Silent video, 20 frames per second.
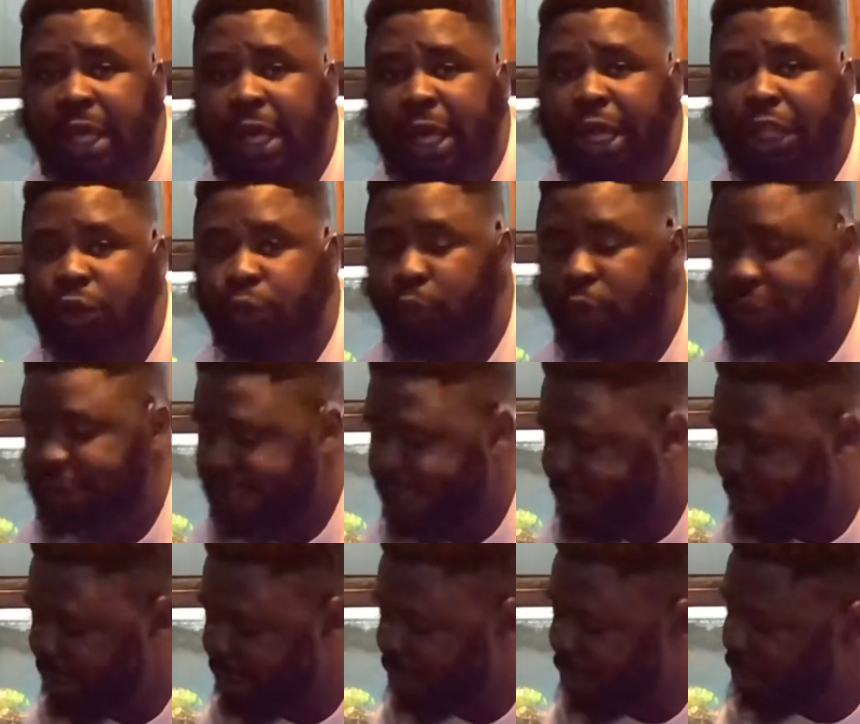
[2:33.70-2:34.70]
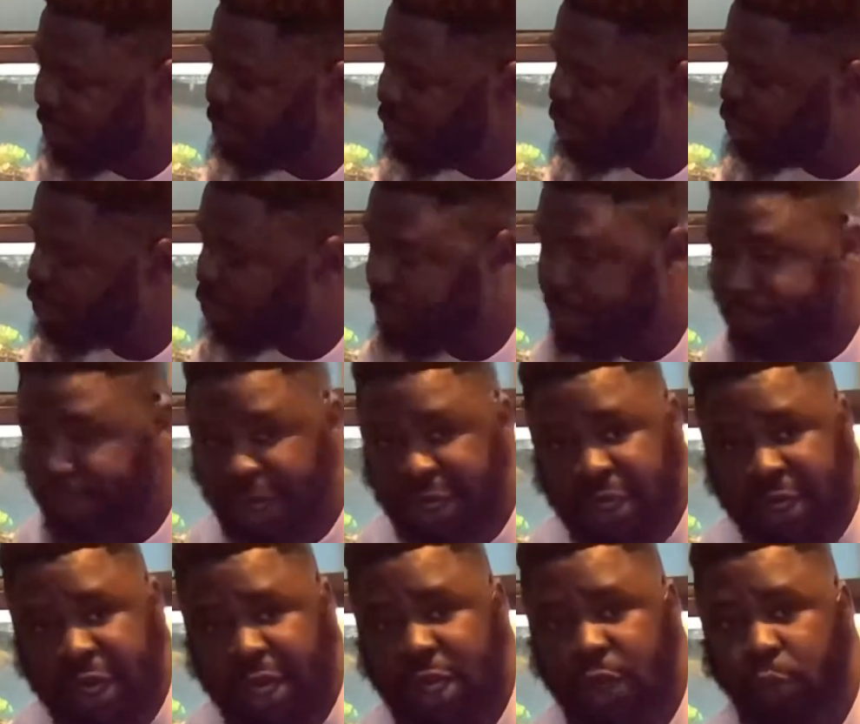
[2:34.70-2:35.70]
as well as
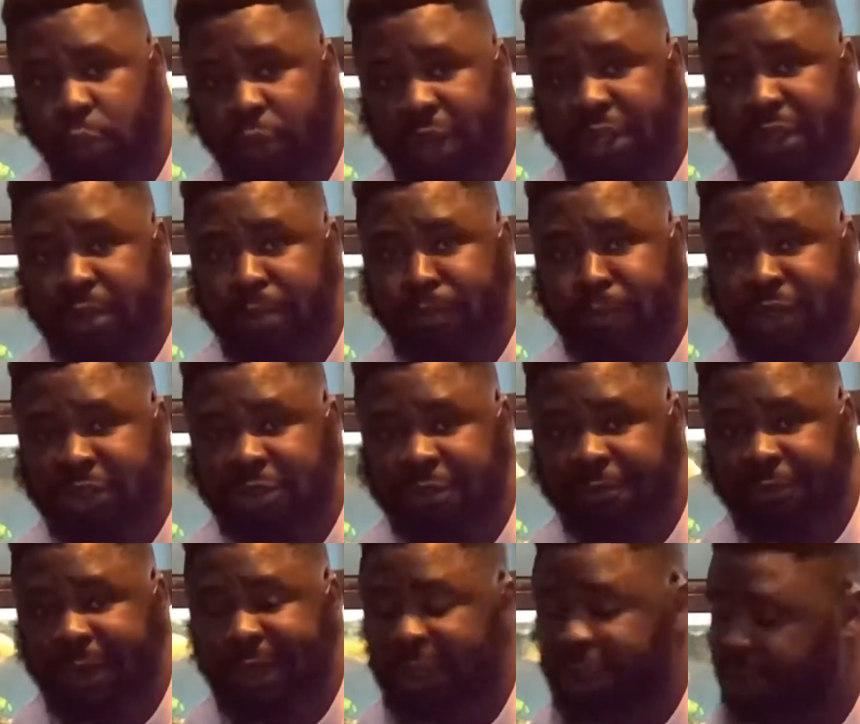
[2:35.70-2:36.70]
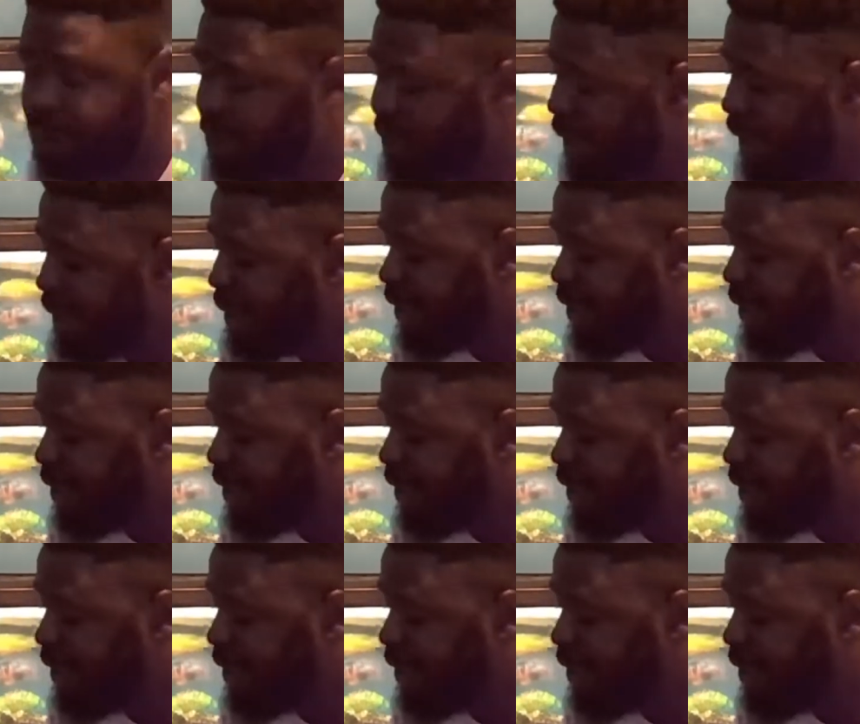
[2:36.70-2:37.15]
medicate with ick-x, and I